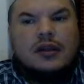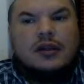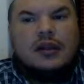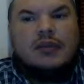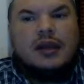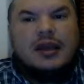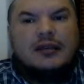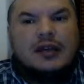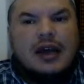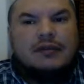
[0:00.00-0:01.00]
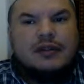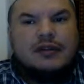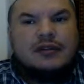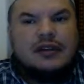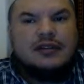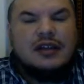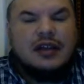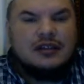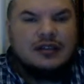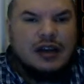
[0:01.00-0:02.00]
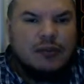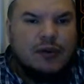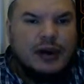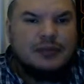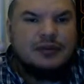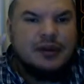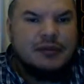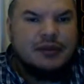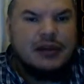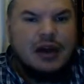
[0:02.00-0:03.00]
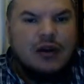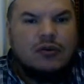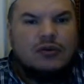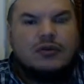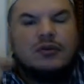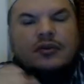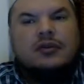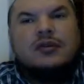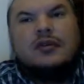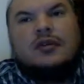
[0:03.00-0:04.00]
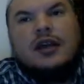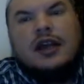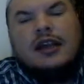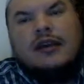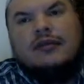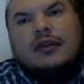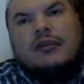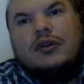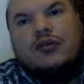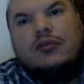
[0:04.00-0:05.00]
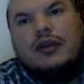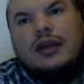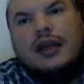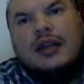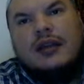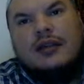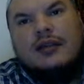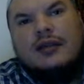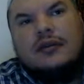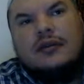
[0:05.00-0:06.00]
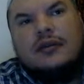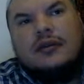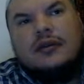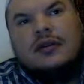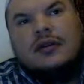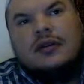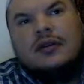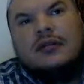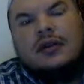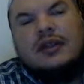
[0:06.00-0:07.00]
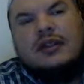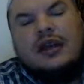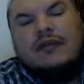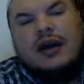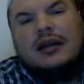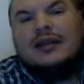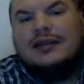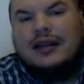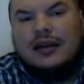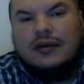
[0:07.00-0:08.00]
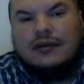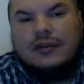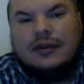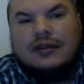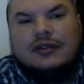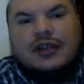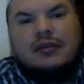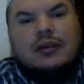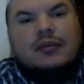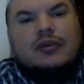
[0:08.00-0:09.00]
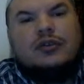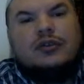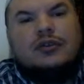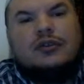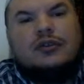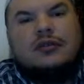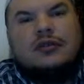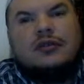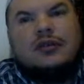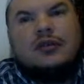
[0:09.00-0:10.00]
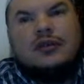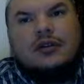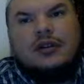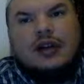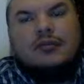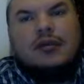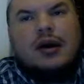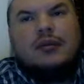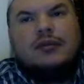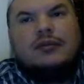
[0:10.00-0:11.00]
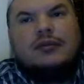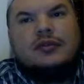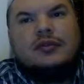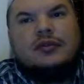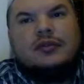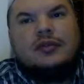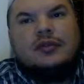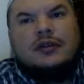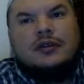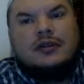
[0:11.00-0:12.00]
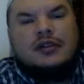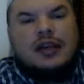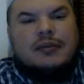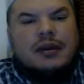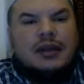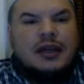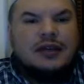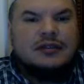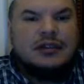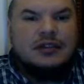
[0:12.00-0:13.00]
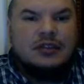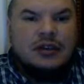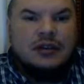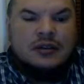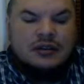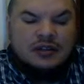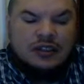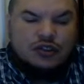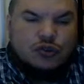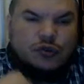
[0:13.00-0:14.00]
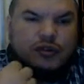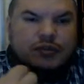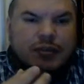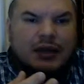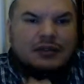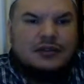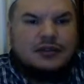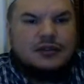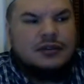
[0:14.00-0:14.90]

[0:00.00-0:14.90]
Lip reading: they begin to have this sense that Islam wipes everything out and gives them a new beginning. But then they find that they confront the same emotions, the same problems, the same instinctual responses,